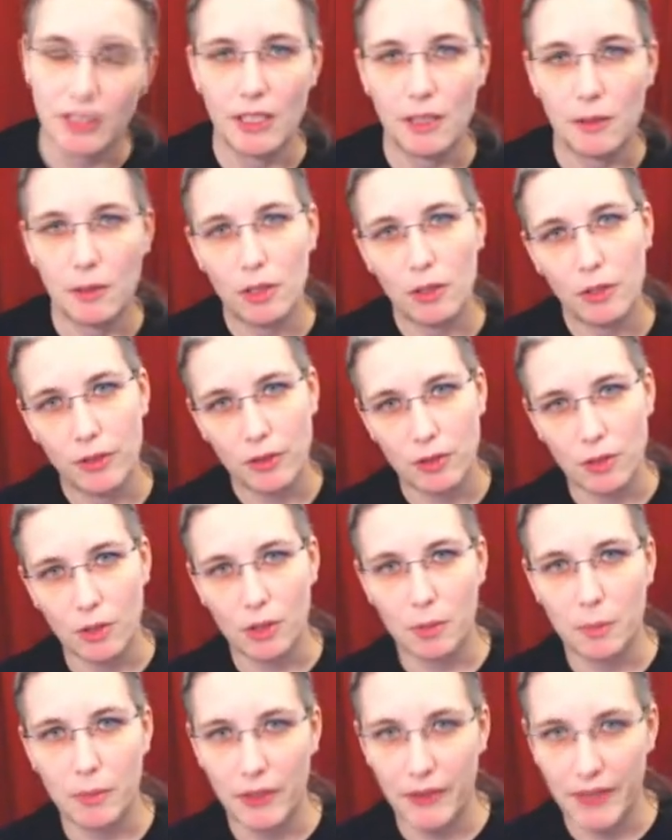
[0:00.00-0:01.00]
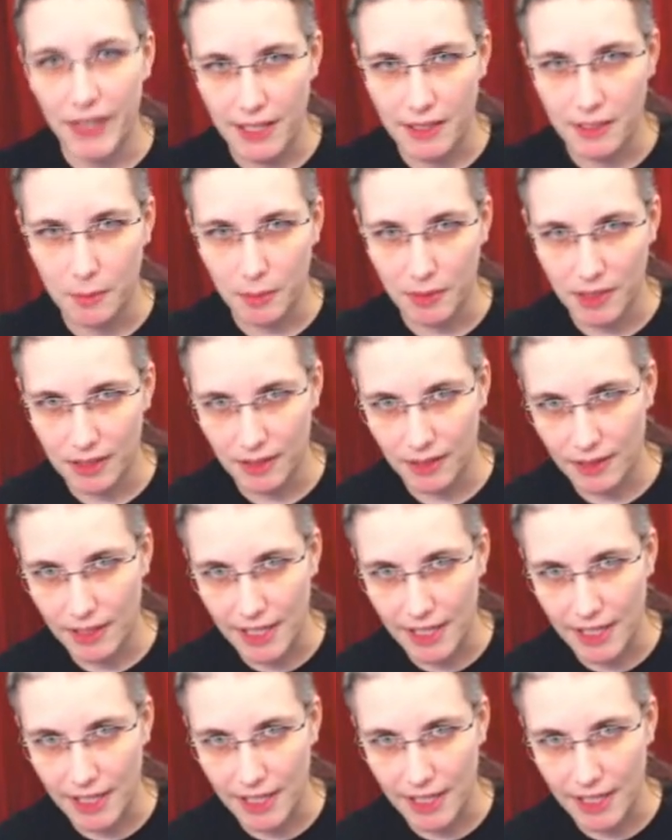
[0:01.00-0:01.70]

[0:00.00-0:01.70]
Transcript: and i'll also talk about that a bit